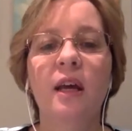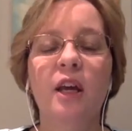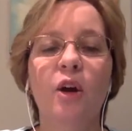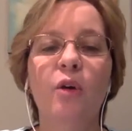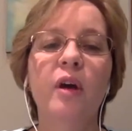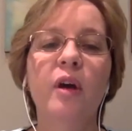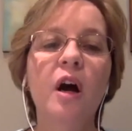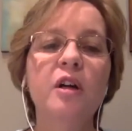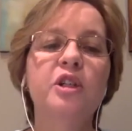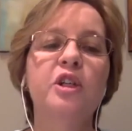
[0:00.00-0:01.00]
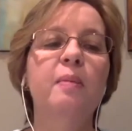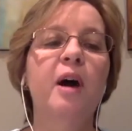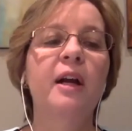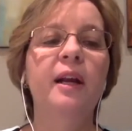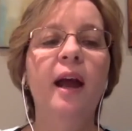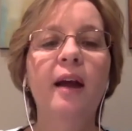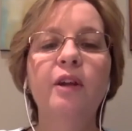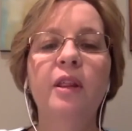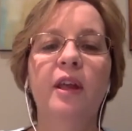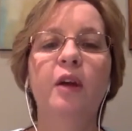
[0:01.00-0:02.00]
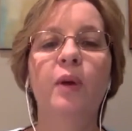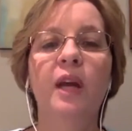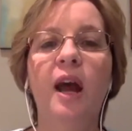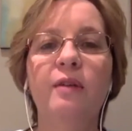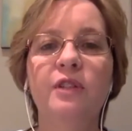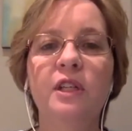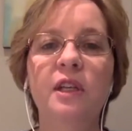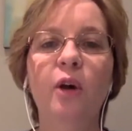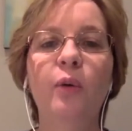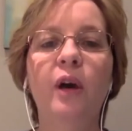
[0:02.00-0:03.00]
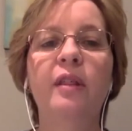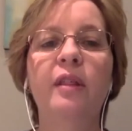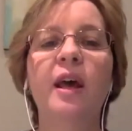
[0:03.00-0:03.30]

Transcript: the conscious mind and everything we have to deal with,